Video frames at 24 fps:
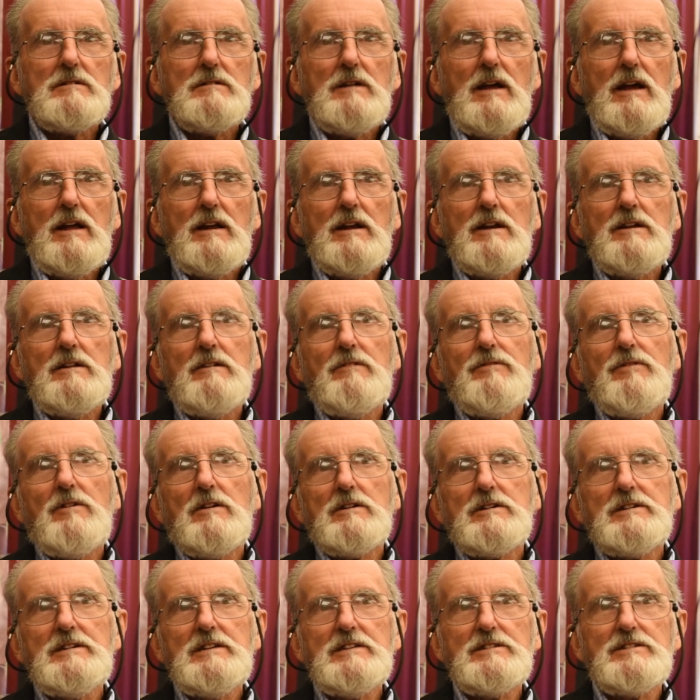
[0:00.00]
had enough
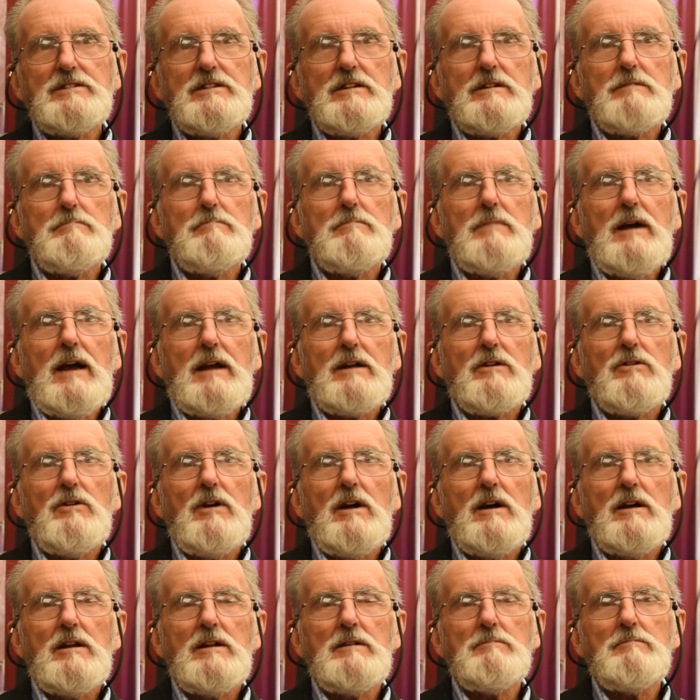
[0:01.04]
artistic
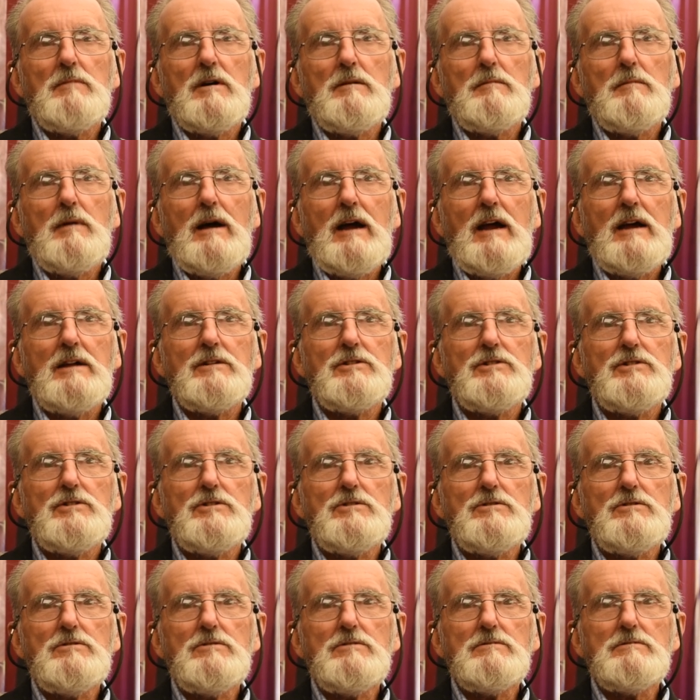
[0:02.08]
background in my mind
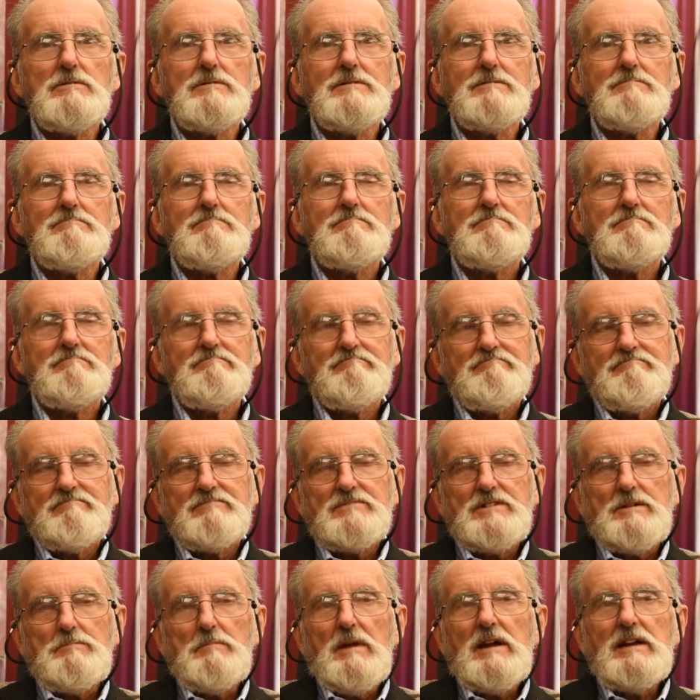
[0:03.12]
to
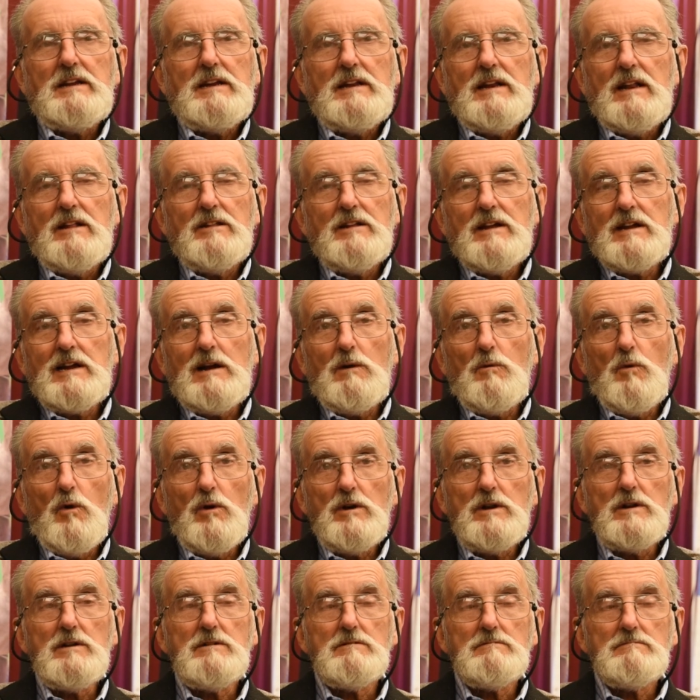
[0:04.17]
to make anything I
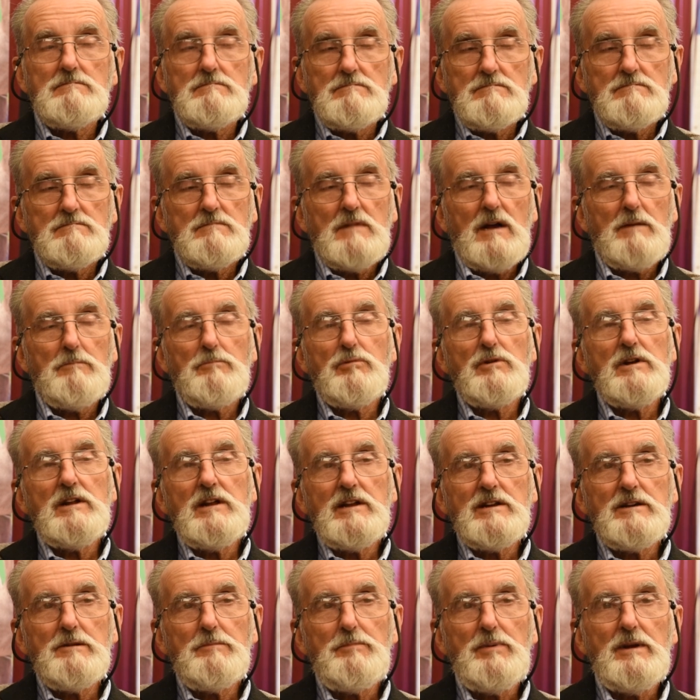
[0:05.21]
wanted. I'm pretty
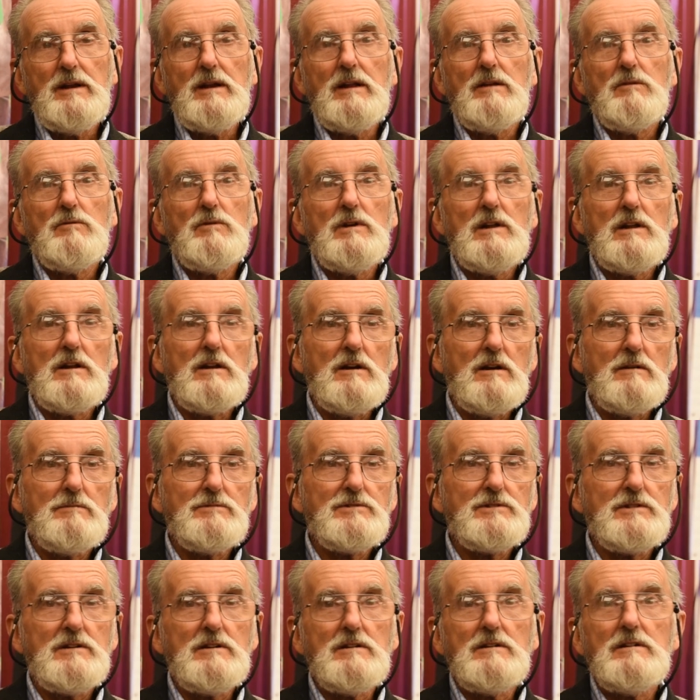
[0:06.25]
independent when it
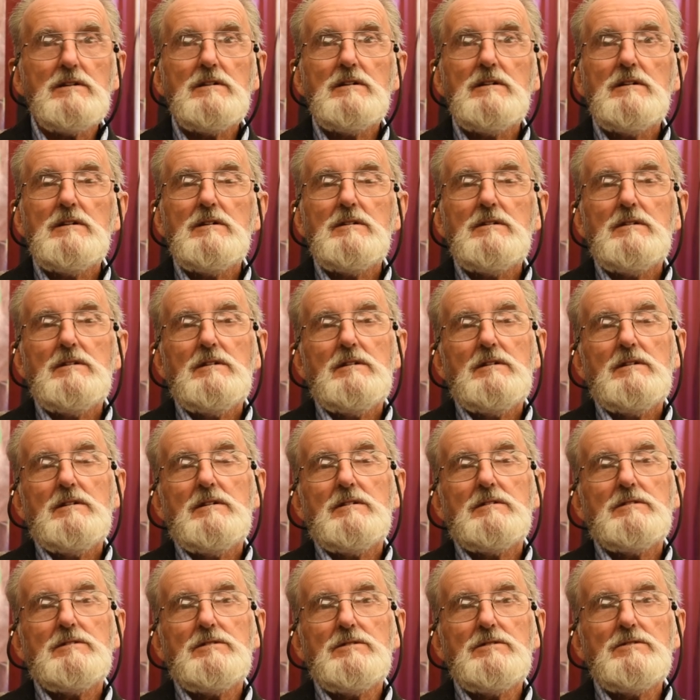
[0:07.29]
comes to
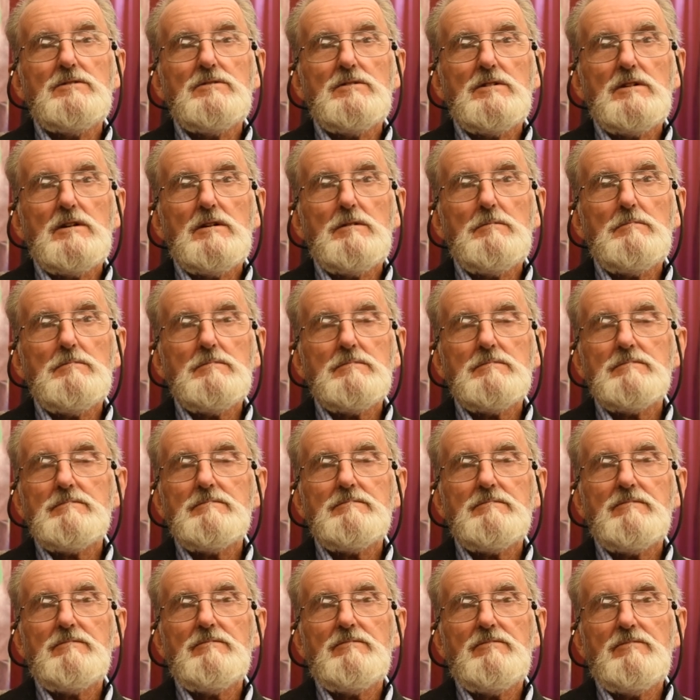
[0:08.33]
to uh,
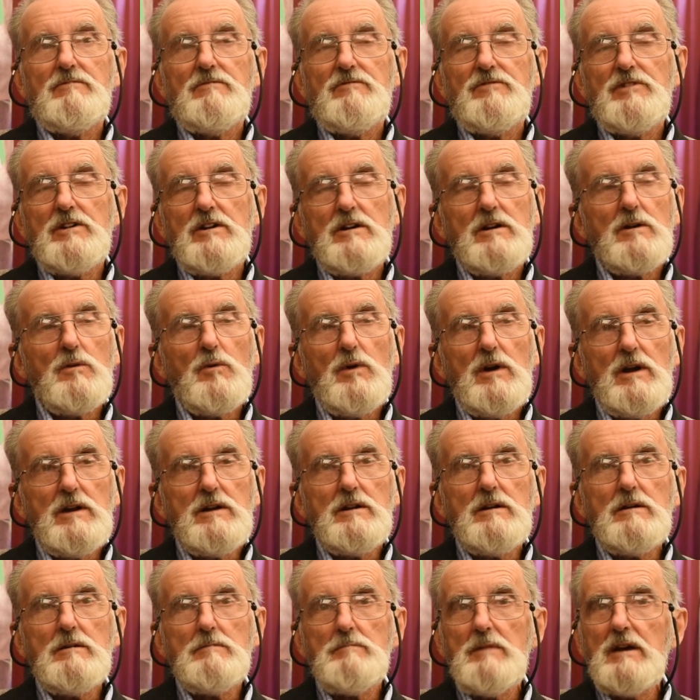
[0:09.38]
figuring a way
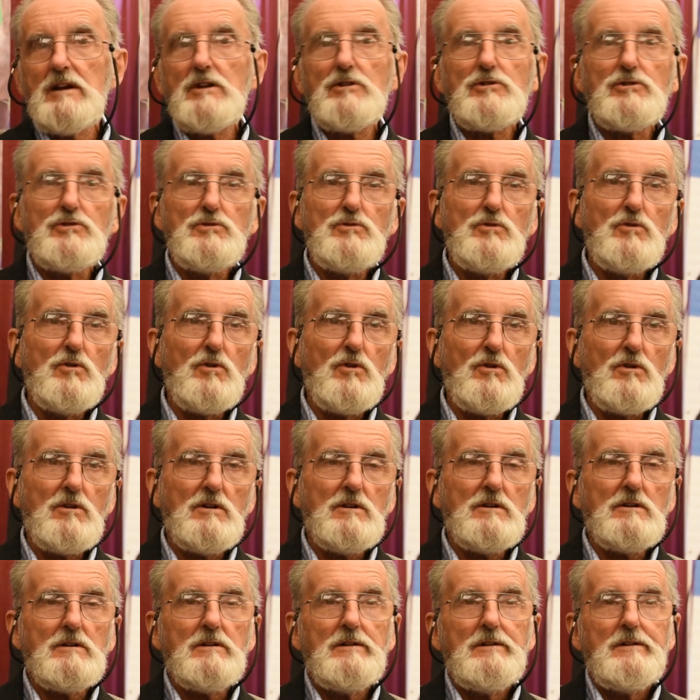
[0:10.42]
to make a tool
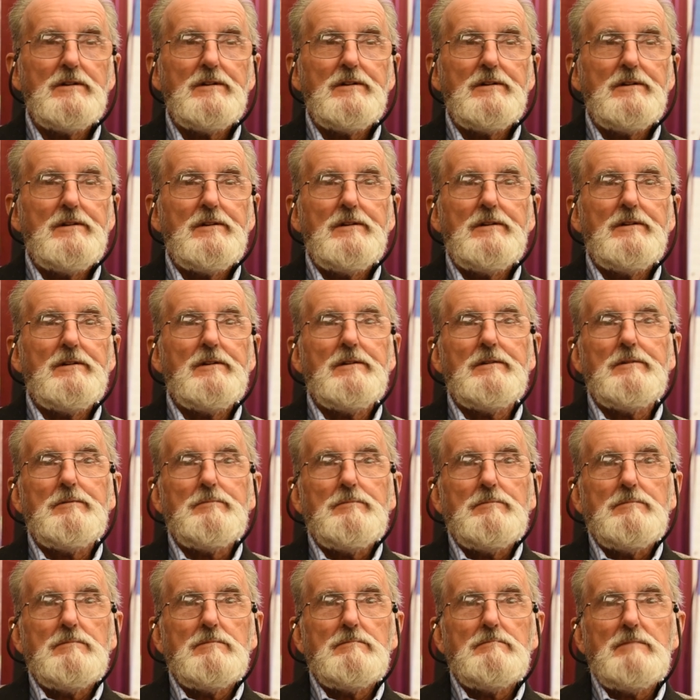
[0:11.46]
or
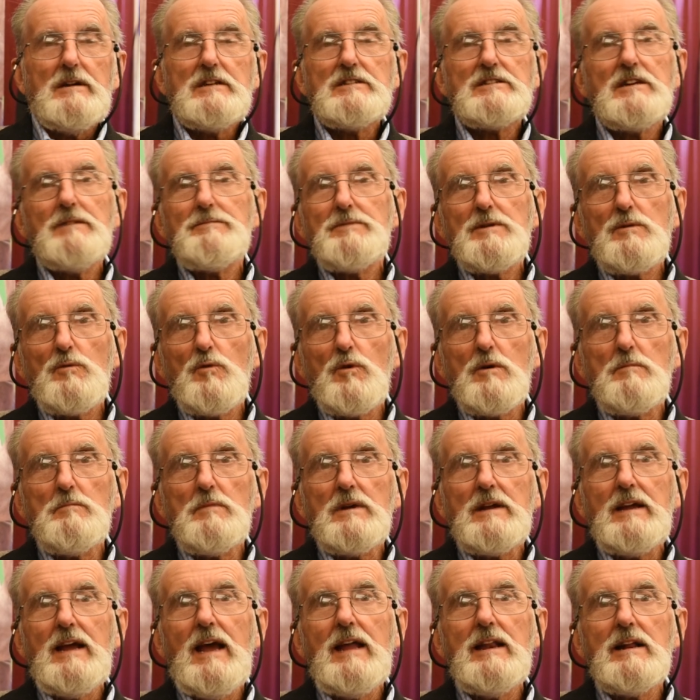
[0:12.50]
make something work
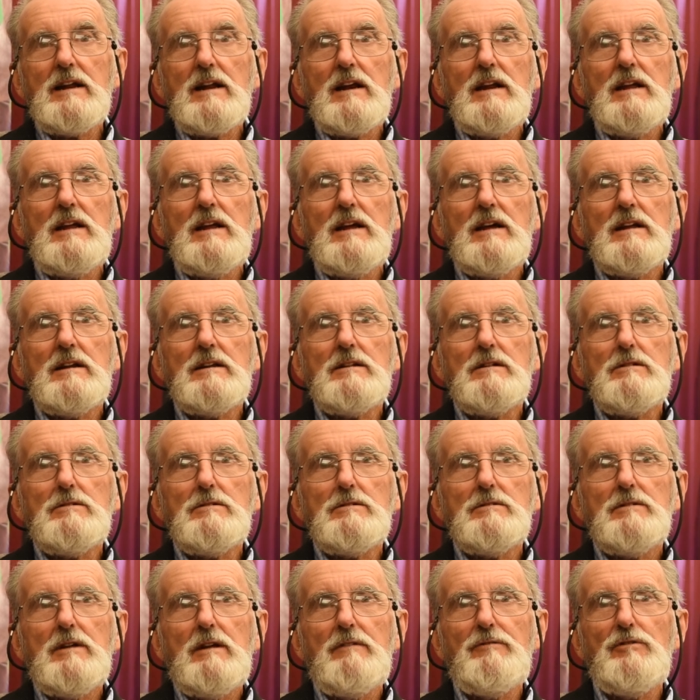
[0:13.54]
mechanically. And
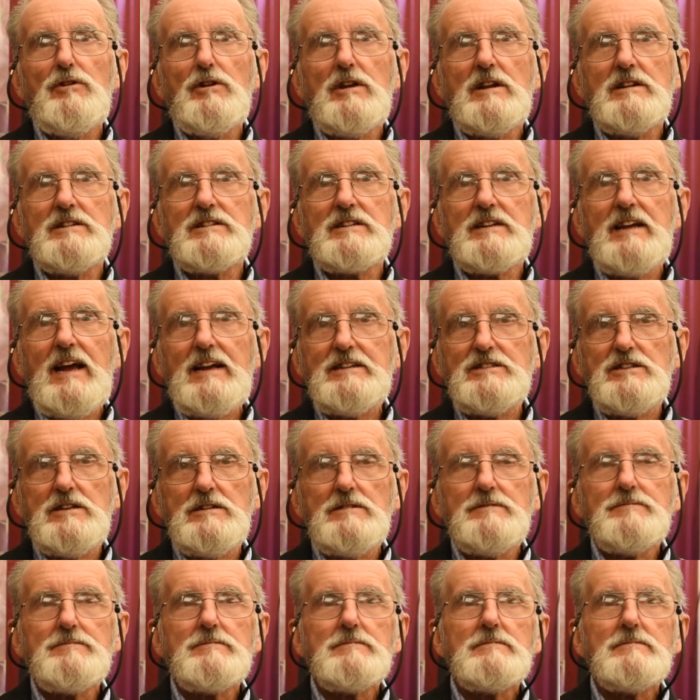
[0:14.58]
if you can sketch it,